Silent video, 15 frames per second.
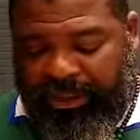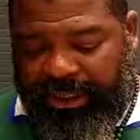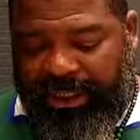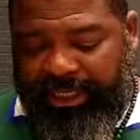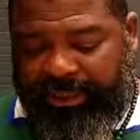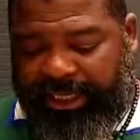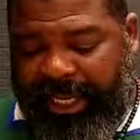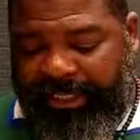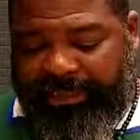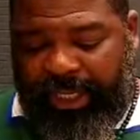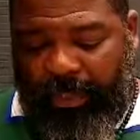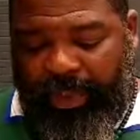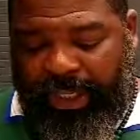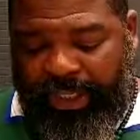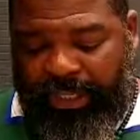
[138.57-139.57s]
see these days
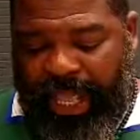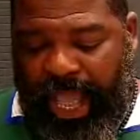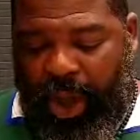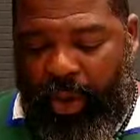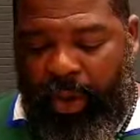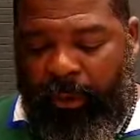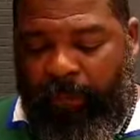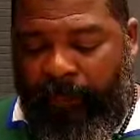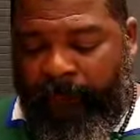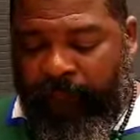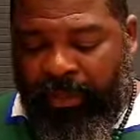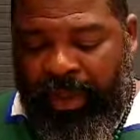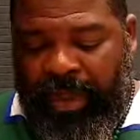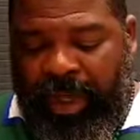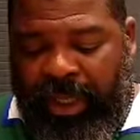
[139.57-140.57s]
that we're in now.
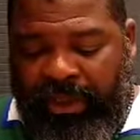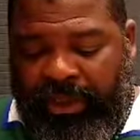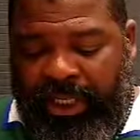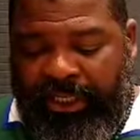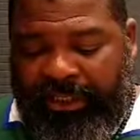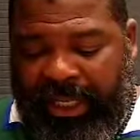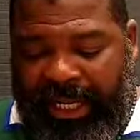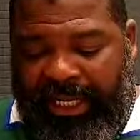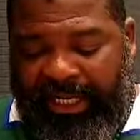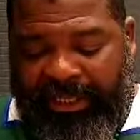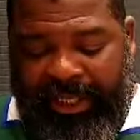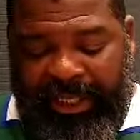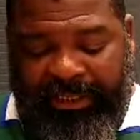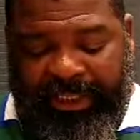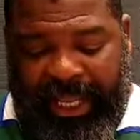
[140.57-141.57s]
These
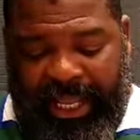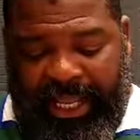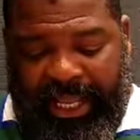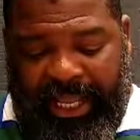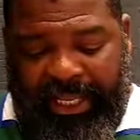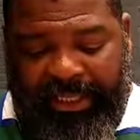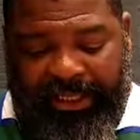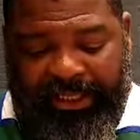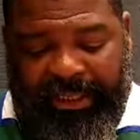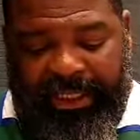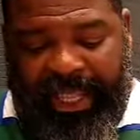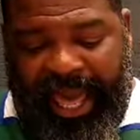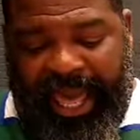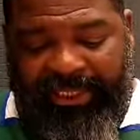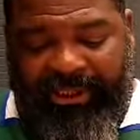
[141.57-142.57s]
are
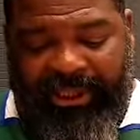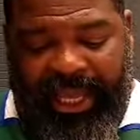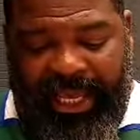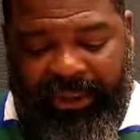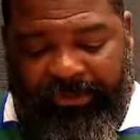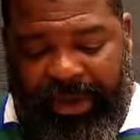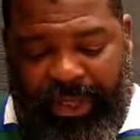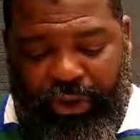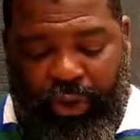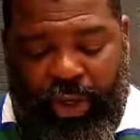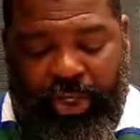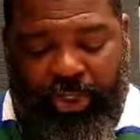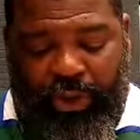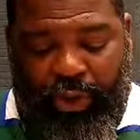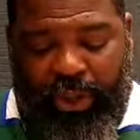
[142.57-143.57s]
the last days, man.
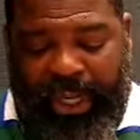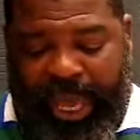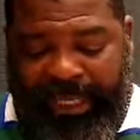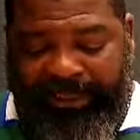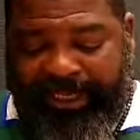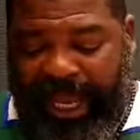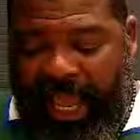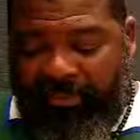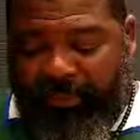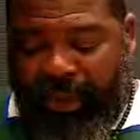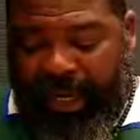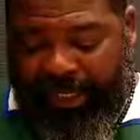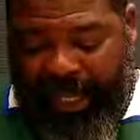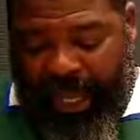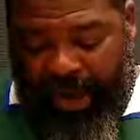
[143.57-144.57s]
You in end times
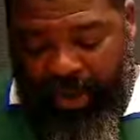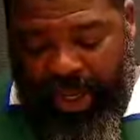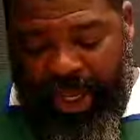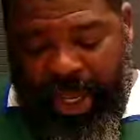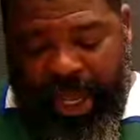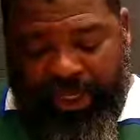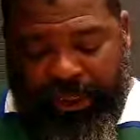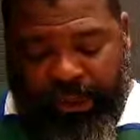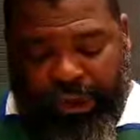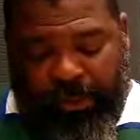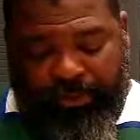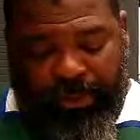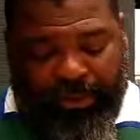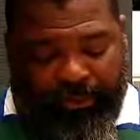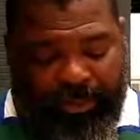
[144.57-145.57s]
right now, and the
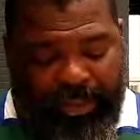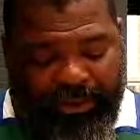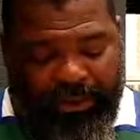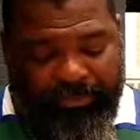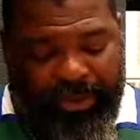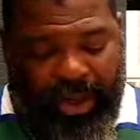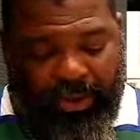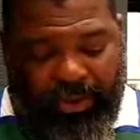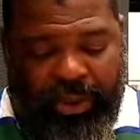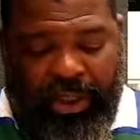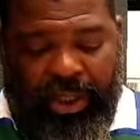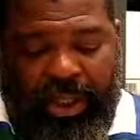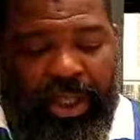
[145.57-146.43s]
Scripture speaks about